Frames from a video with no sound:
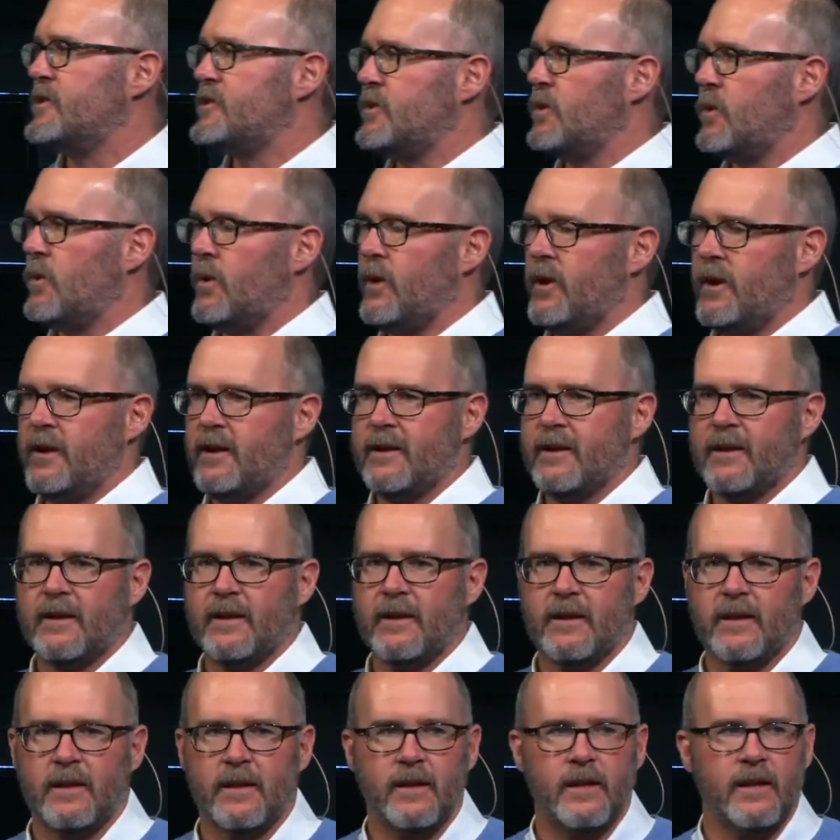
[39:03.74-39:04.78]
the story.
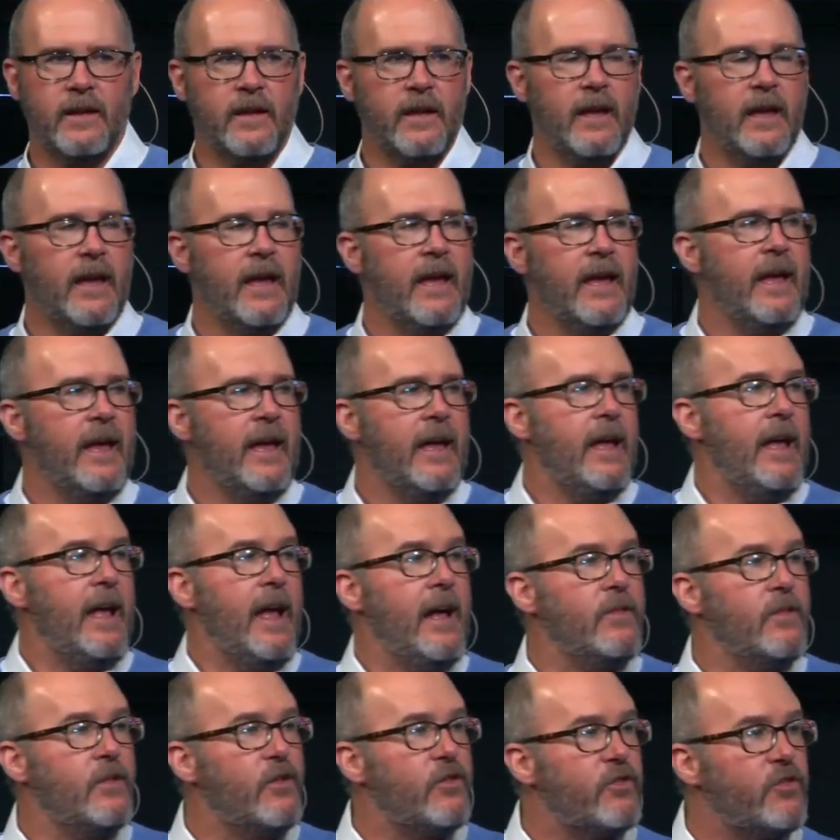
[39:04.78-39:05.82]

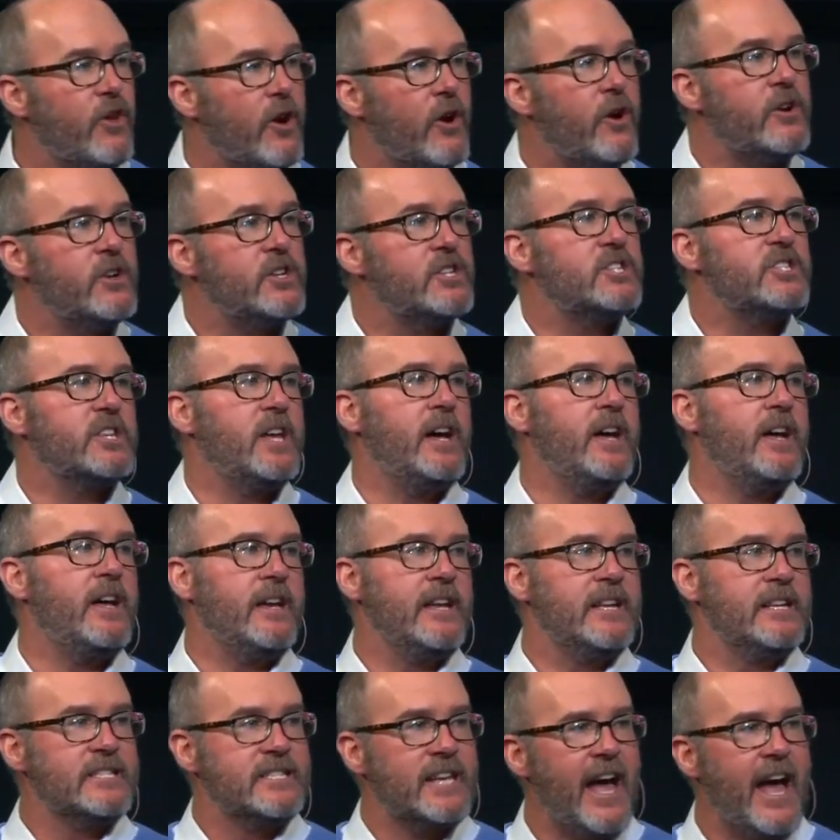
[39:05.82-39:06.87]
And the third
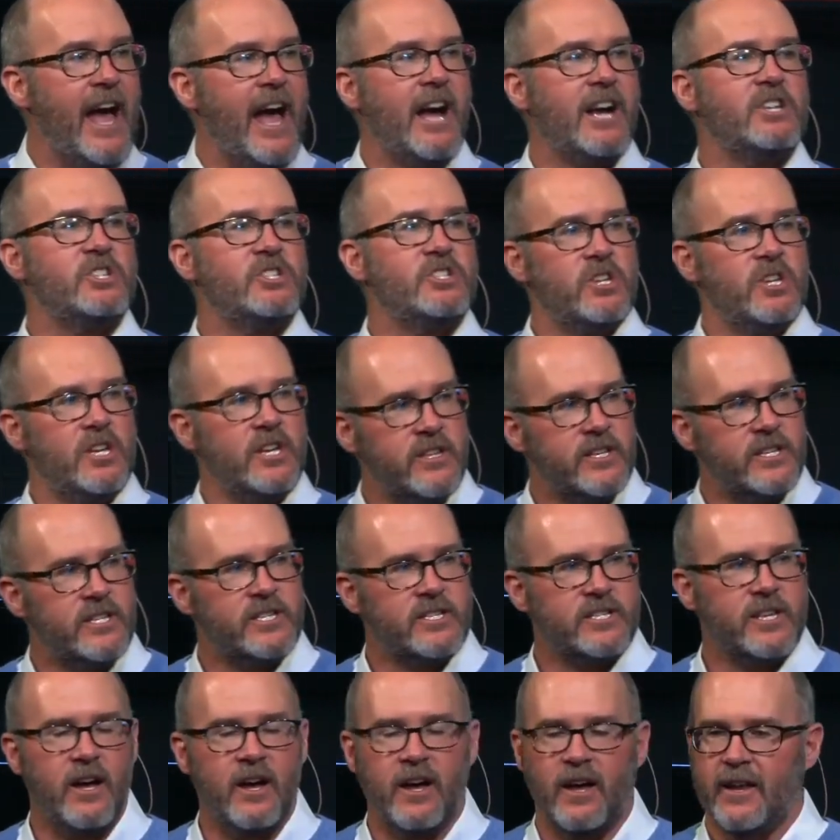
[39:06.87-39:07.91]
son is actually the
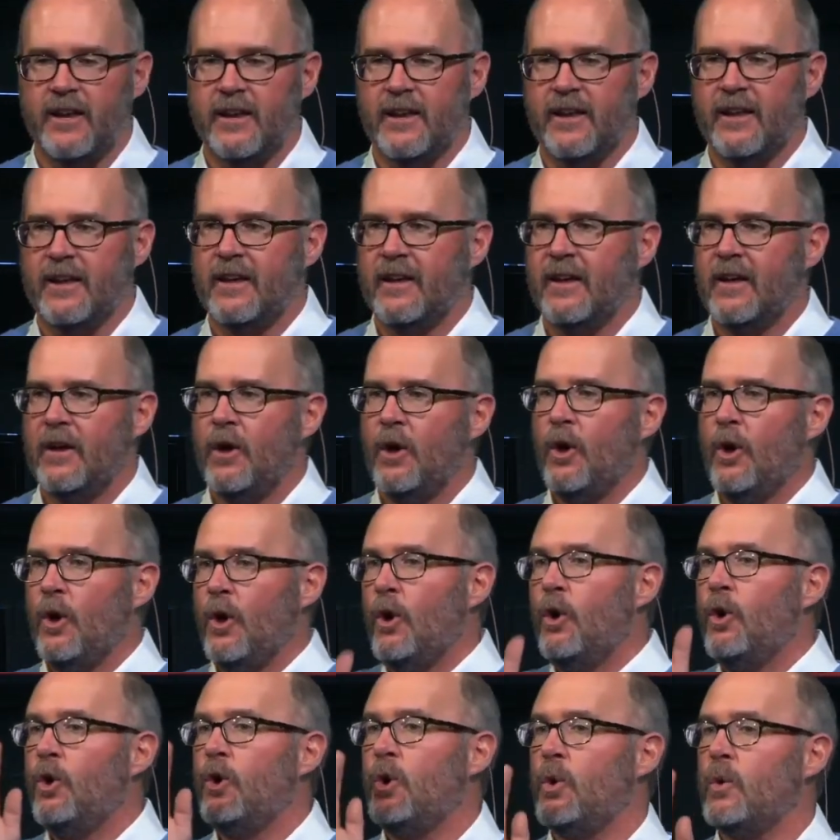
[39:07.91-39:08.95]
son
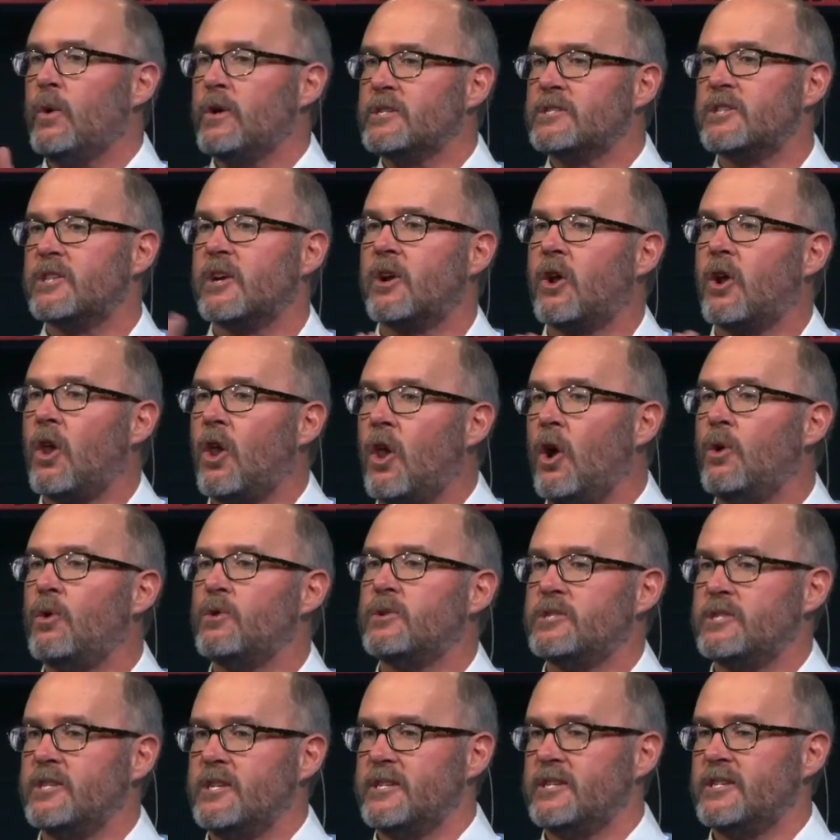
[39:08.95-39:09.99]
who is the
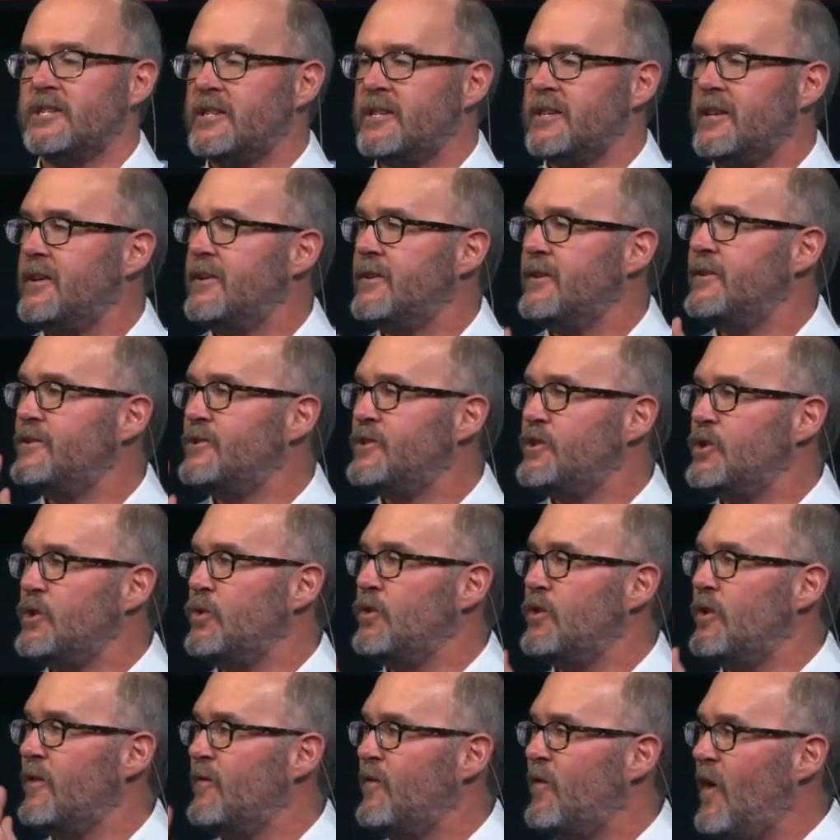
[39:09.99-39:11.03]
closest
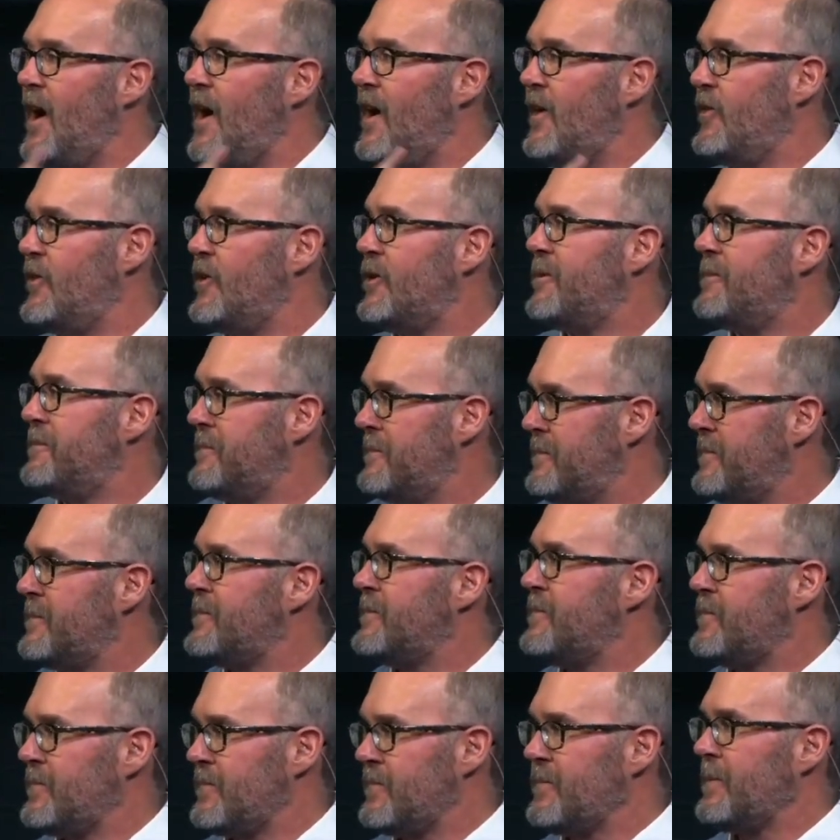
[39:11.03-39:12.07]
to the father.
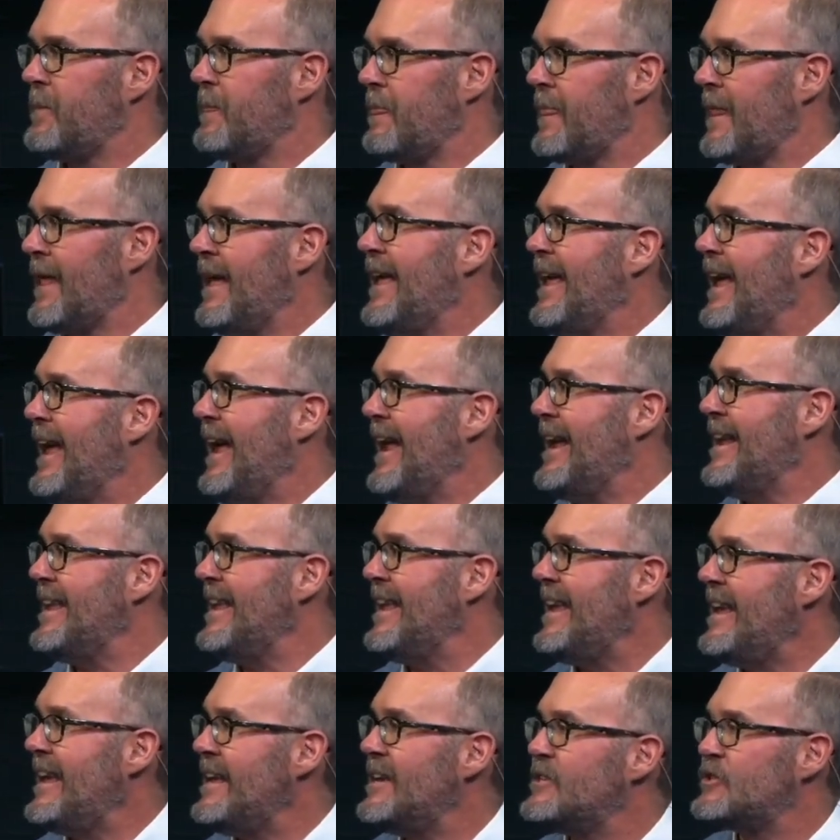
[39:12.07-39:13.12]
And
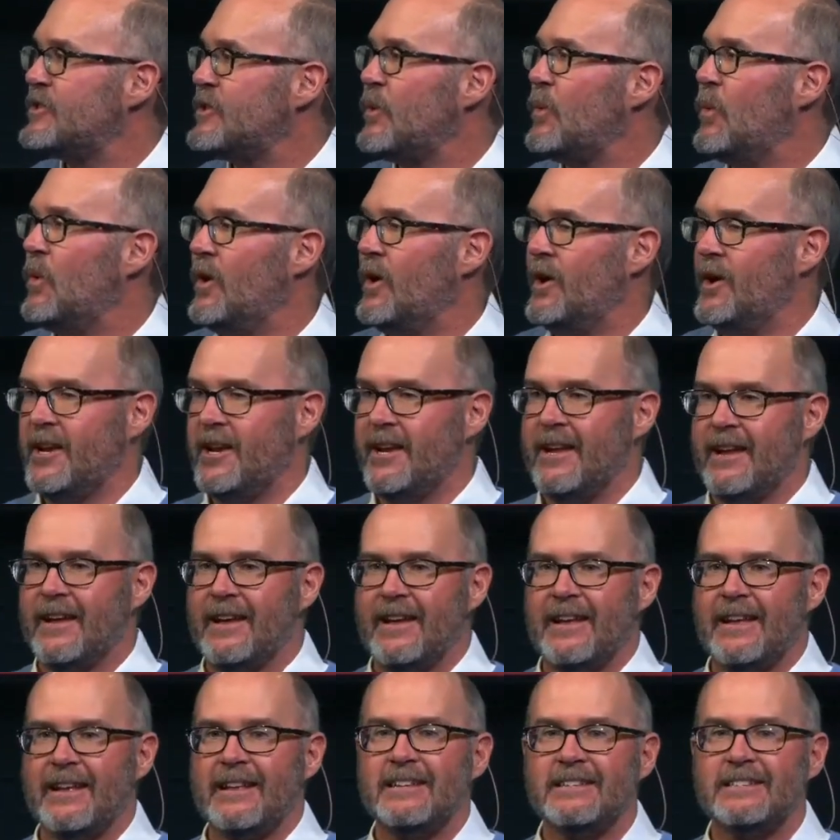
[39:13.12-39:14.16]
he's the one
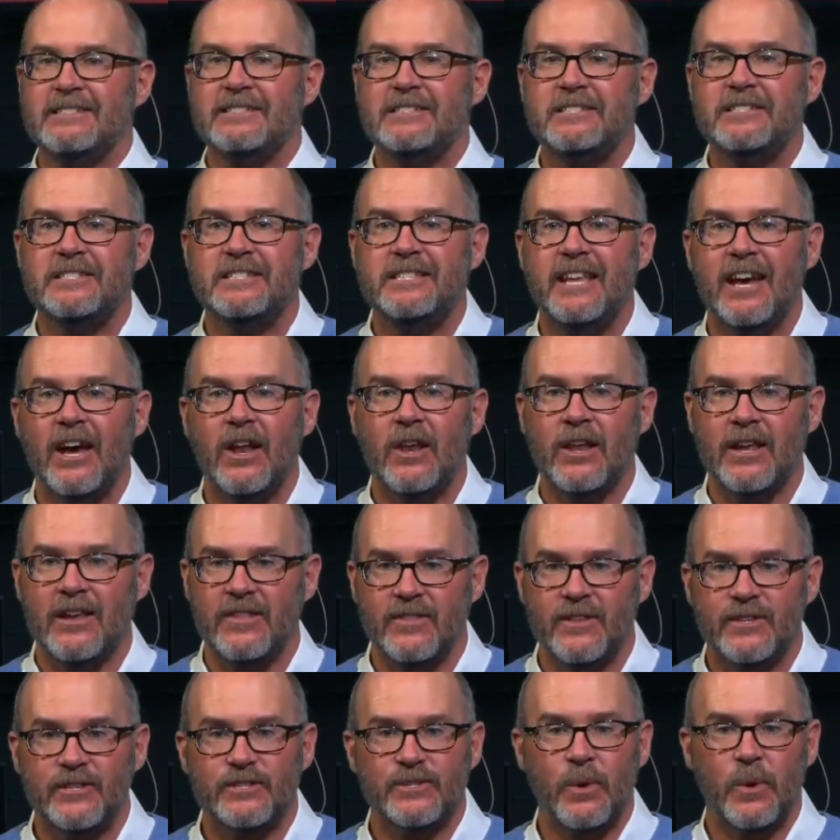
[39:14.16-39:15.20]

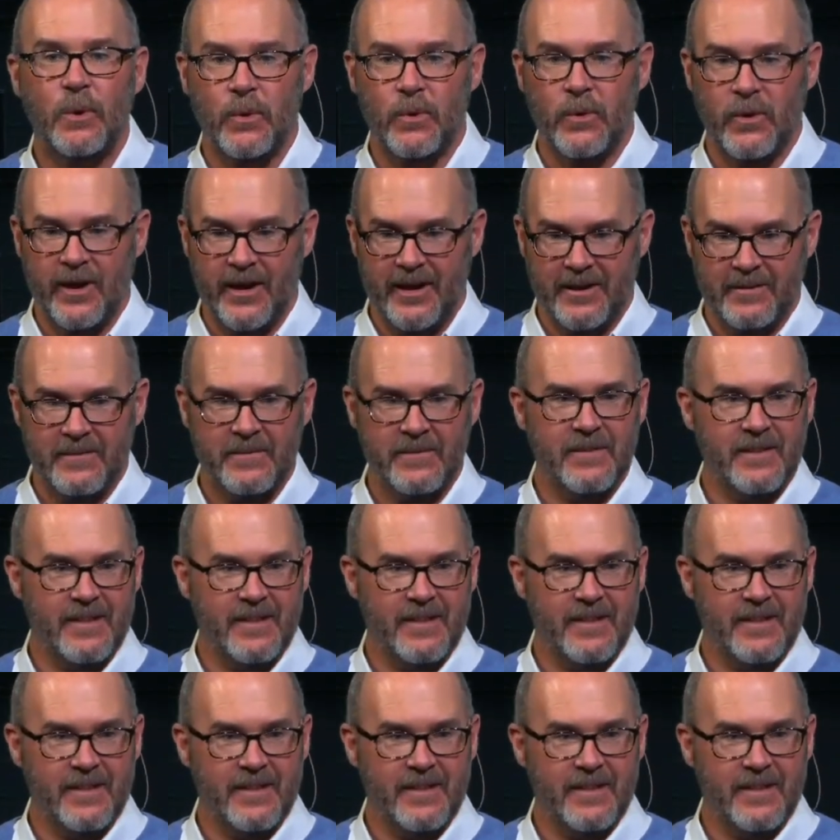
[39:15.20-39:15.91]
telling the story.